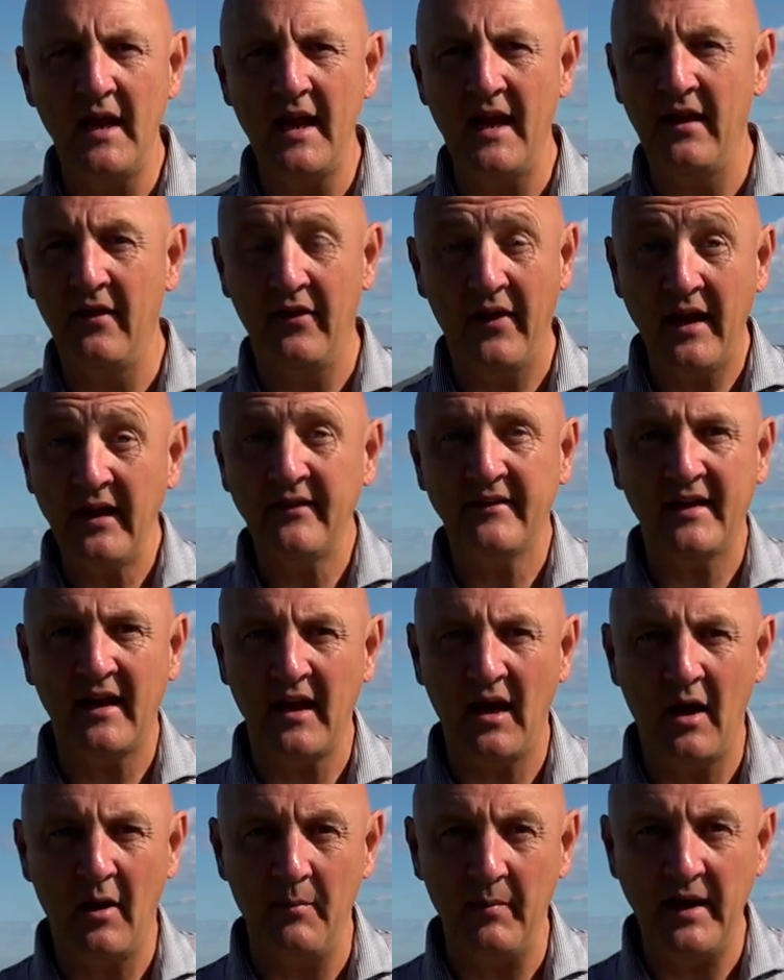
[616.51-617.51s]
in they
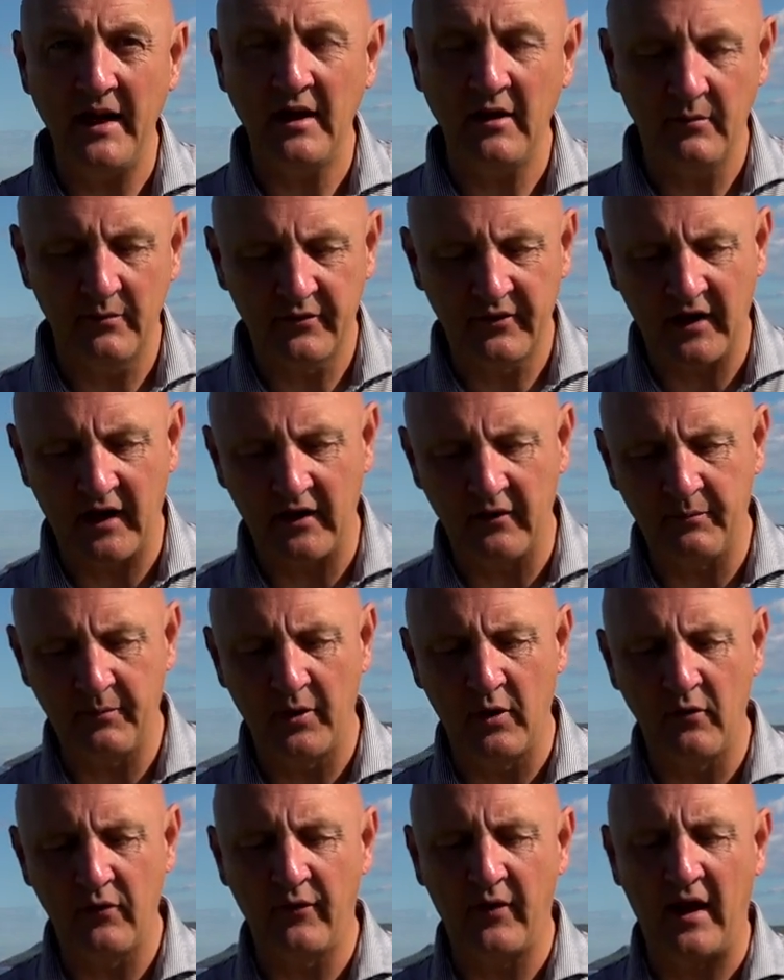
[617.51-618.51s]
say a medium-sized
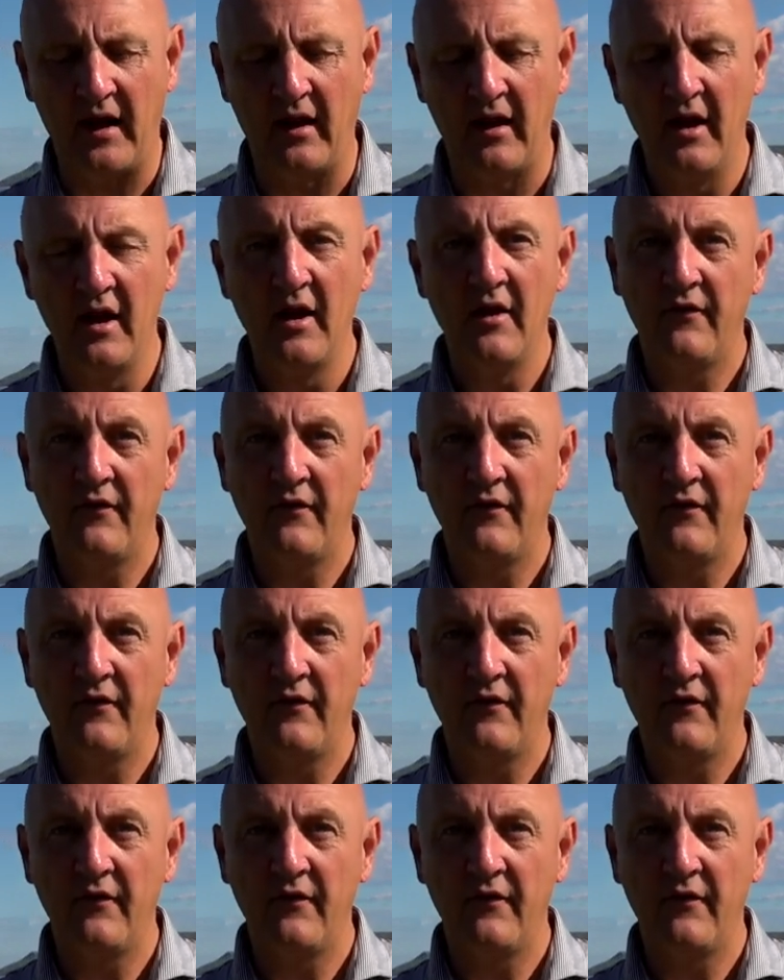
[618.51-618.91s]
profile